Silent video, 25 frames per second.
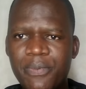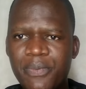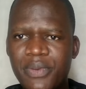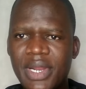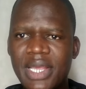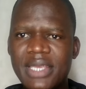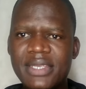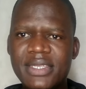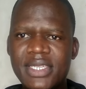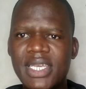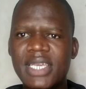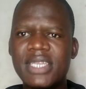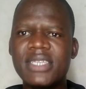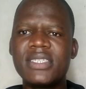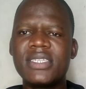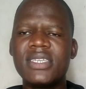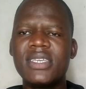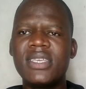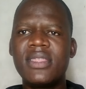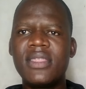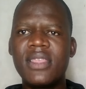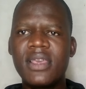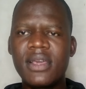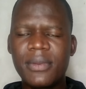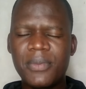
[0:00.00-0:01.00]
president
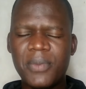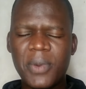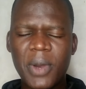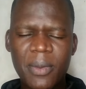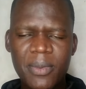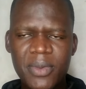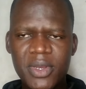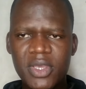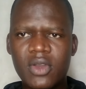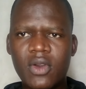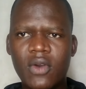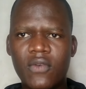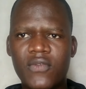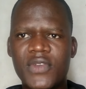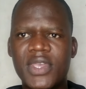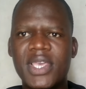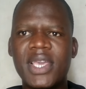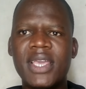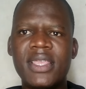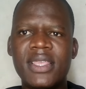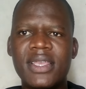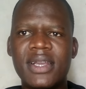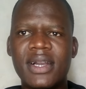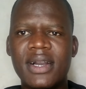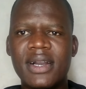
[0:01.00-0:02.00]
in the Republic of
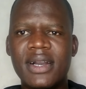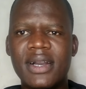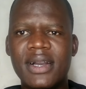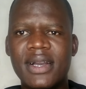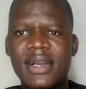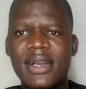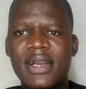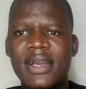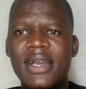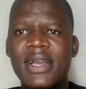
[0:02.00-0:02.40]
Kenya